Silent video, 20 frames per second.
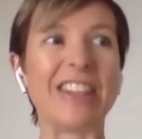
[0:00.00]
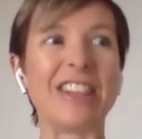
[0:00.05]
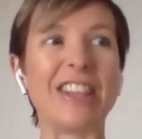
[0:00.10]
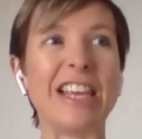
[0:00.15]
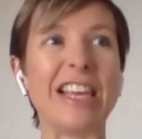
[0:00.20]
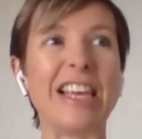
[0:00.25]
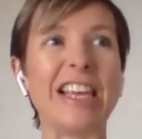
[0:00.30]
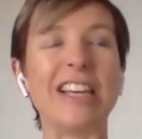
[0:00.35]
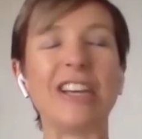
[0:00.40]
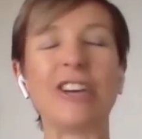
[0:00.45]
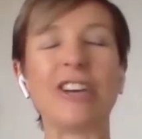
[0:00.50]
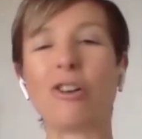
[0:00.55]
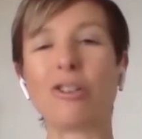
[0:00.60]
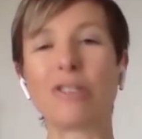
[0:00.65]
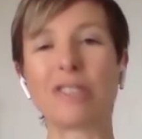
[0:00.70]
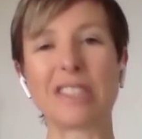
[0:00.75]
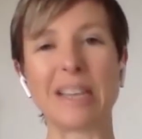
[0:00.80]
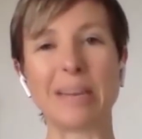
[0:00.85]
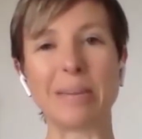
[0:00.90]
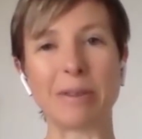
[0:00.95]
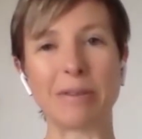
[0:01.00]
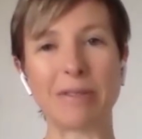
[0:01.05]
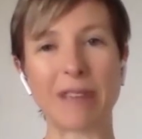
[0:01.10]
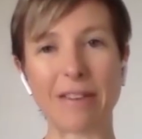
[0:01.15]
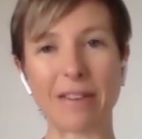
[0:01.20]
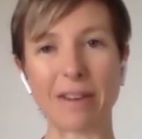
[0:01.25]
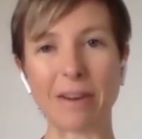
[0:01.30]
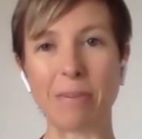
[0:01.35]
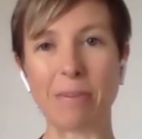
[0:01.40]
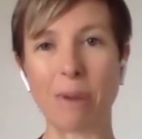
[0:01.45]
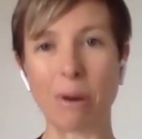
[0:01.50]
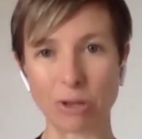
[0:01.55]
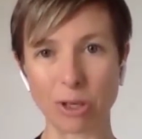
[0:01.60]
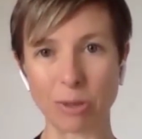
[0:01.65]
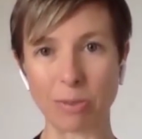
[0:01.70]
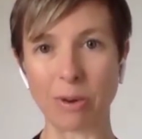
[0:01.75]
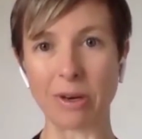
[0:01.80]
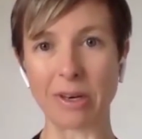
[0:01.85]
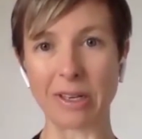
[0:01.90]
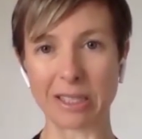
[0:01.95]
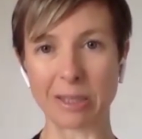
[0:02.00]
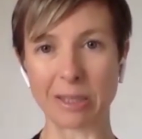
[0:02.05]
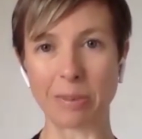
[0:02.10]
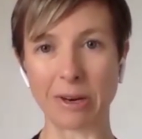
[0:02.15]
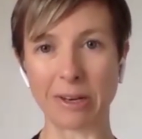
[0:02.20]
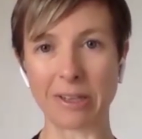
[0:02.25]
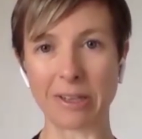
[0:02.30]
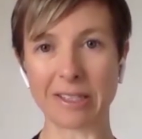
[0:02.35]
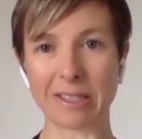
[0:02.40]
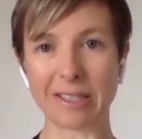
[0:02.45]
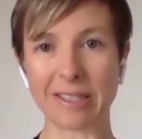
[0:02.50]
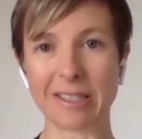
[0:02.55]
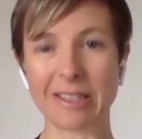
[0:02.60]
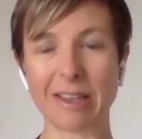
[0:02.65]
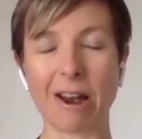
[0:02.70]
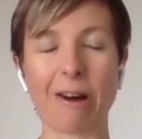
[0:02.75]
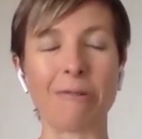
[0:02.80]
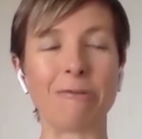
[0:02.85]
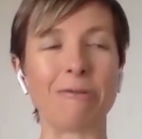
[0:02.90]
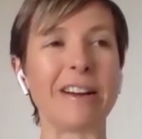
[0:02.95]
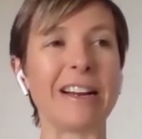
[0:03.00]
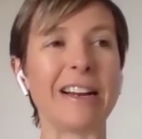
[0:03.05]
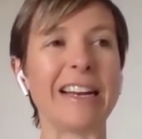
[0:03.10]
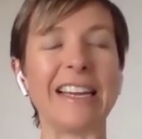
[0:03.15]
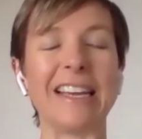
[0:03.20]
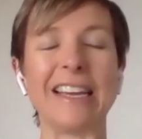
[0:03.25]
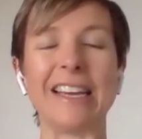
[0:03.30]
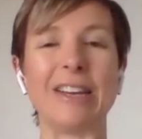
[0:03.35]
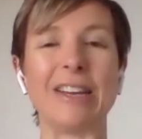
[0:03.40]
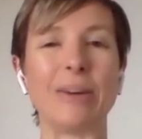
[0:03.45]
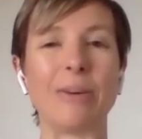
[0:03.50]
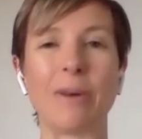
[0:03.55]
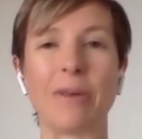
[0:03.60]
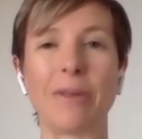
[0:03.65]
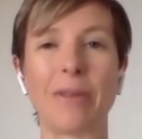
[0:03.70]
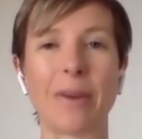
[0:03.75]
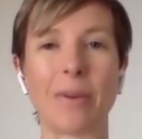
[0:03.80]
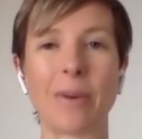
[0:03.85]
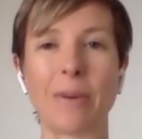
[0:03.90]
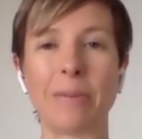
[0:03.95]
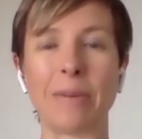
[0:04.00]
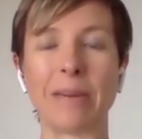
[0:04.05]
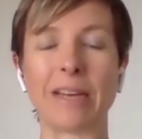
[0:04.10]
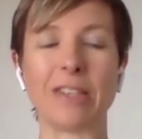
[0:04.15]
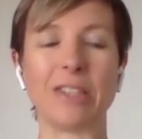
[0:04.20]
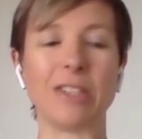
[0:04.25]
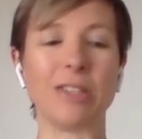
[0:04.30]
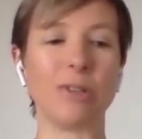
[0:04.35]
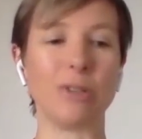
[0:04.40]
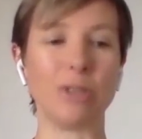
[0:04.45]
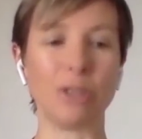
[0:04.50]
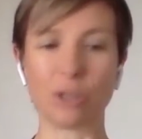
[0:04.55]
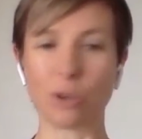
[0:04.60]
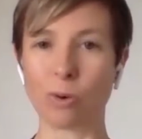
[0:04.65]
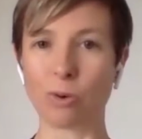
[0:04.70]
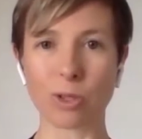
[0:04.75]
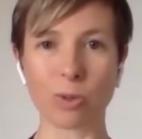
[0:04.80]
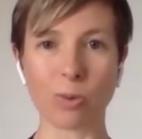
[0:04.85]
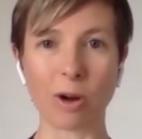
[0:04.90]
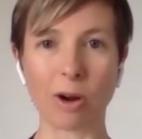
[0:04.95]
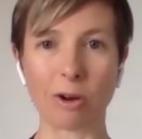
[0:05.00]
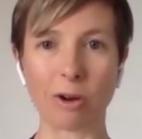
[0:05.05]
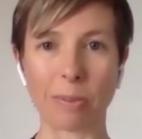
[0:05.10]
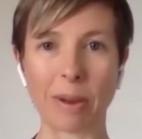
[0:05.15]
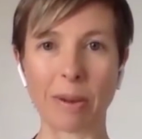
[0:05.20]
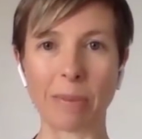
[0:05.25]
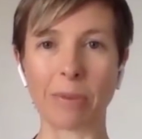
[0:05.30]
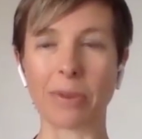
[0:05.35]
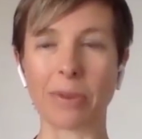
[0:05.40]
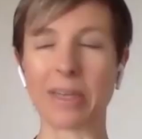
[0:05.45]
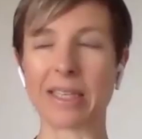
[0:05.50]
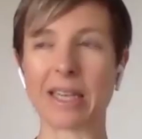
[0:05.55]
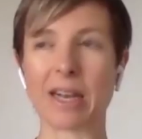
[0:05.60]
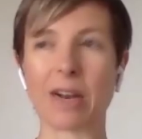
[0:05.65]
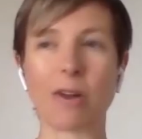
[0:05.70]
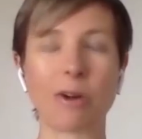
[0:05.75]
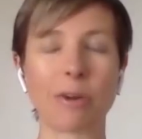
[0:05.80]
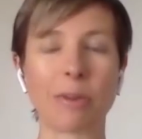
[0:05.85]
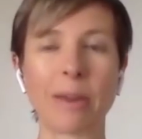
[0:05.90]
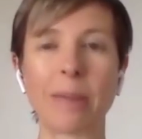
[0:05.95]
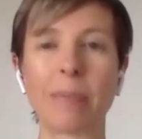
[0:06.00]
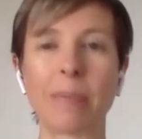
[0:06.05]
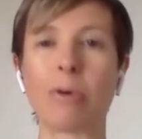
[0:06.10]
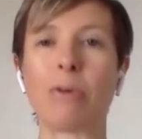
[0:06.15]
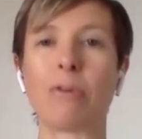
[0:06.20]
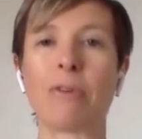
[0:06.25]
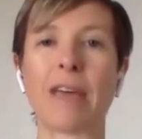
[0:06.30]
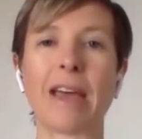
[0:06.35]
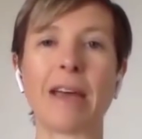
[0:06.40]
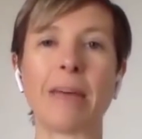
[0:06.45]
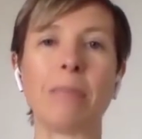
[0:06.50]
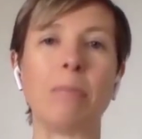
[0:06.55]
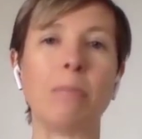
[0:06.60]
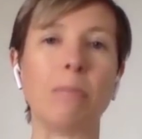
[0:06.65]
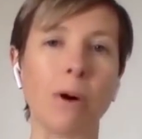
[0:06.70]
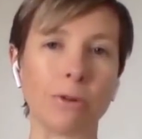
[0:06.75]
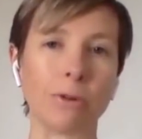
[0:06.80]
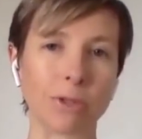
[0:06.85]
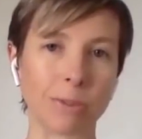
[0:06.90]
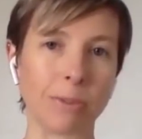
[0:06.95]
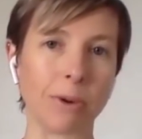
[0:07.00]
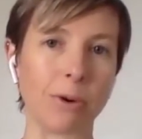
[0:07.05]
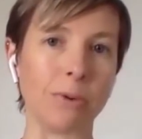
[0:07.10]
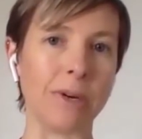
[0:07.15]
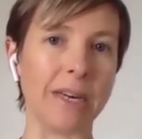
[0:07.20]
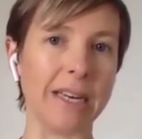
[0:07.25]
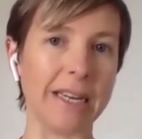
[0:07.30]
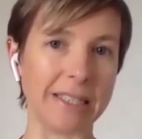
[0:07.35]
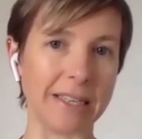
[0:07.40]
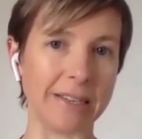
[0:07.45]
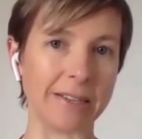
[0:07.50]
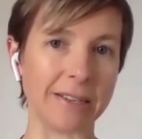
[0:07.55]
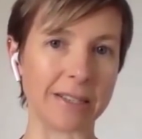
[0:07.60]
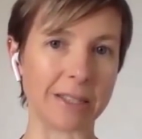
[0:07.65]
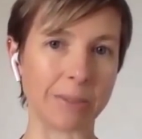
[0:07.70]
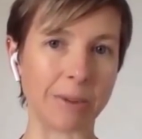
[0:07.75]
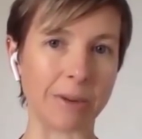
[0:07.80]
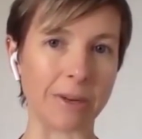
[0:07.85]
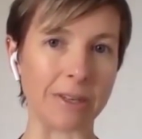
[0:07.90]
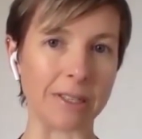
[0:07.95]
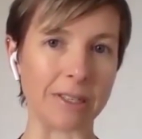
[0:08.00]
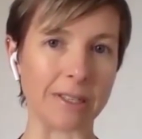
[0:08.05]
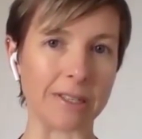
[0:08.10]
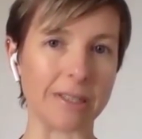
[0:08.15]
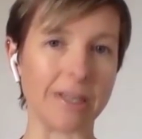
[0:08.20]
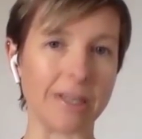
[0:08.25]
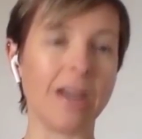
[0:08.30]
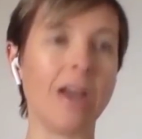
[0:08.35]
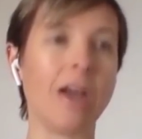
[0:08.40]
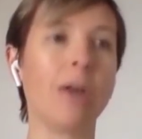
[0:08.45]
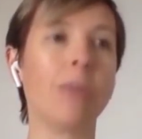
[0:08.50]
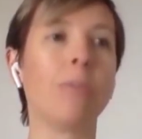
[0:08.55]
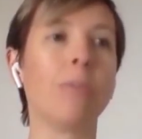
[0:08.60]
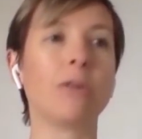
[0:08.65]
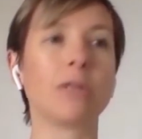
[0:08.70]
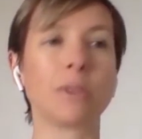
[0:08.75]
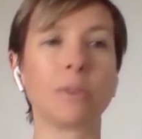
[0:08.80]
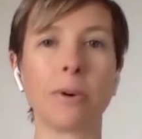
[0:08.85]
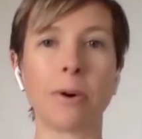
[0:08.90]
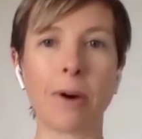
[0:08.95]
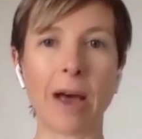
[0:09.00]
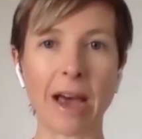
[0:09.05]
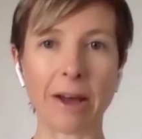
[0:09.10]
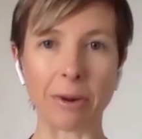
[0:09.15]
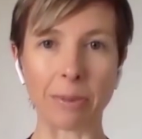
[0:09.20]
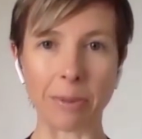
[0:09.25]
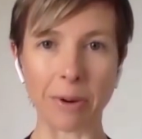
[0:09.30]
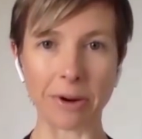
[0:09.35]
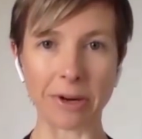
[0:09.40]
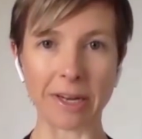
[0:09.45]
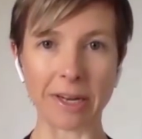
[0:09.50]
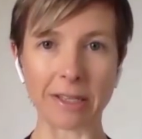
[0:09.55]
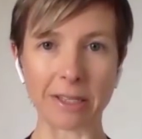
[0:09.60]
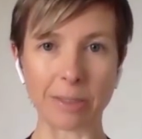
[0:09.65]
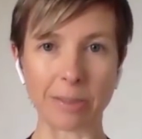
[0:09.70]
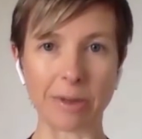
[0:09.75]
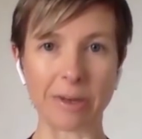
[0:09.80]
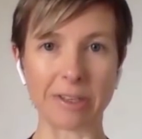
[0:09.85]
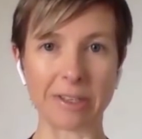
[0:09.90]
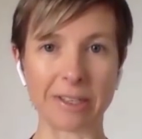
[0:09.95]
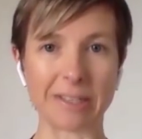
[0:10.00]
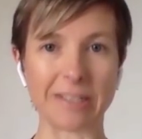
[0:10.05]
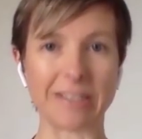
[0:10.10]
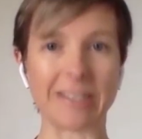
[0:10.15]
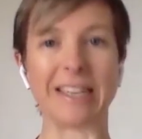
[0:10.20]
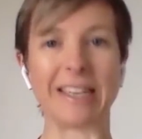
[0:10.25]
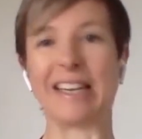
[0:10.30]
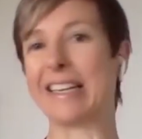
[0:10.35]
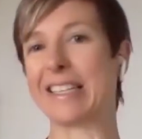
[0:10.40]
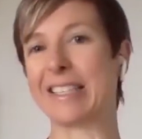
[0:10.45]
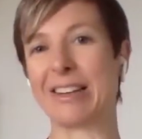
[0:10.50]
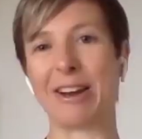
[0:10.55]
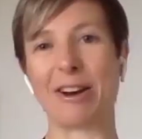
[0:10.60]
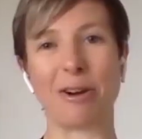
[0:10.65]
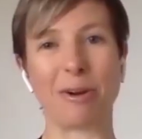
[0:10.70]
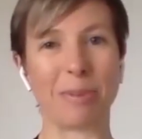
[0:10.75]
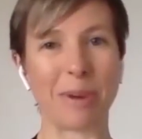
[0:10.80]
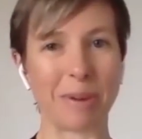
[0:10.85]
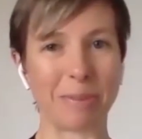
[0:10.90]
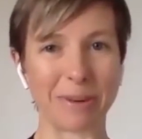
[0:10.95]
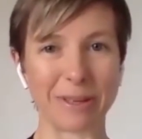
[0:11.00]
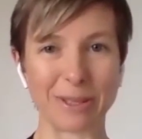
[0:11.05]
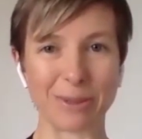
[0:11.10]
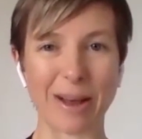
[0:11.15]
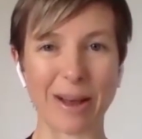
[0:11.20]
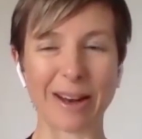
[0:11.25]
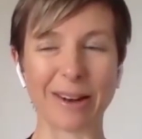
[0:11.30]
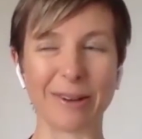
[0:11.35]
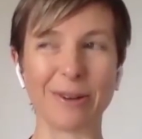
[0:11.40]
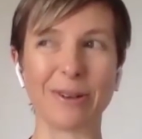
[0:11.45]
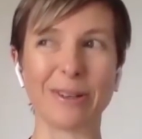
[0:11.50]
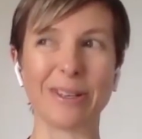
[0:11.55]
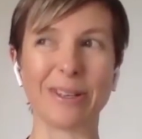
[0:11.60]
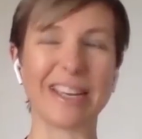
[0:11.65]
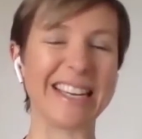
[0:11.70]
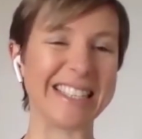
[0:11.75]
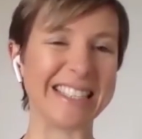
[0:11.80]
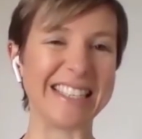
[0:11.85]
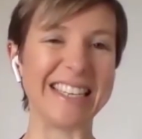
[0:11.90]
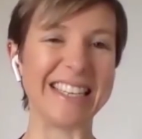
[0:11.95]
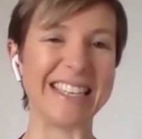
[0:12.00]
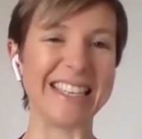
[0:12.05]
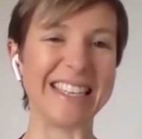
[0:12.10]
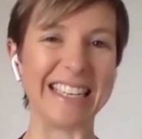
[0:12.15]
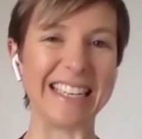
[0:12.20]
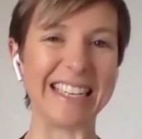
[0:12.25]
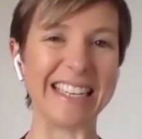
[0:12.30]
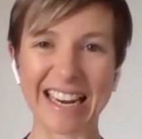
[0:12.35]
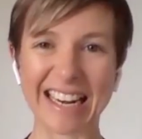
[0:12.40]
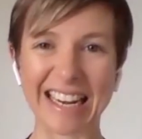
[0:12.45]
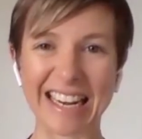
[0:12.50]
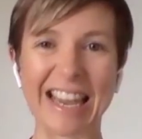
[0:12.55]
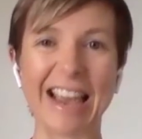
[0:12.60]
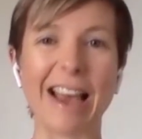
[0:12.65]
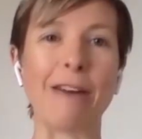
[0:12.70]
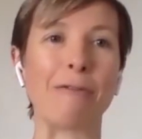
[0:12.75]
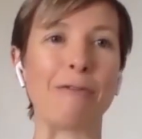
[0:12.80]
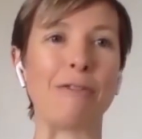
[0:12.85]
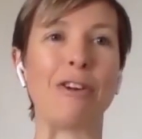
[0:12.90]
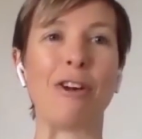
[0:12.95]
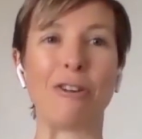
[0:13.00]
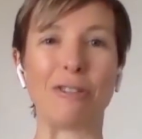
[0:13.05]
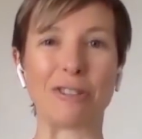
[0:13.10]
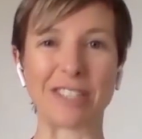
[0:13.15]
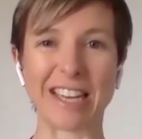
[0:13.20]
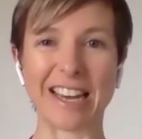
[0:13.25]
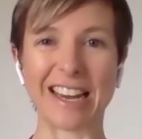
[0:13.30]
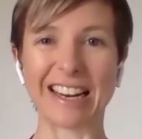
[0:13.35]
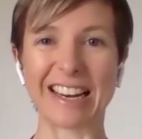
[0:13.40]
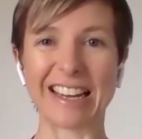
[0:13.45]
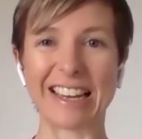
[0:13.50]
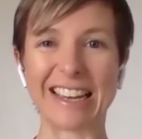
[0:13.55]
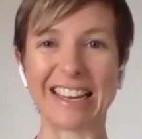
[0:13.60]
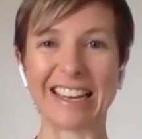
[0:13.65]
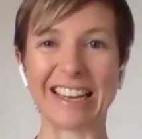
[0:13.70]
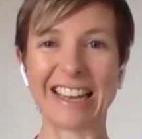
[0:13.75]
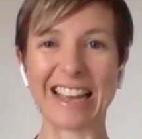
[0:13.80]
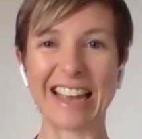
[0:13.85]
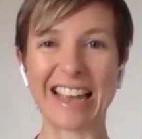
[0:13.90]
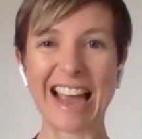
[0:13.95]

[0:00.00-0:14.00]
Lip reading: The concept of having multiple experiences, I really hear you on that one, because you talk to a lot of people. There's a lot of people who have had multiple near-death experiences, multiple out-of-body experiences. And yes, I know people as well who it's nearly daily, if not daily.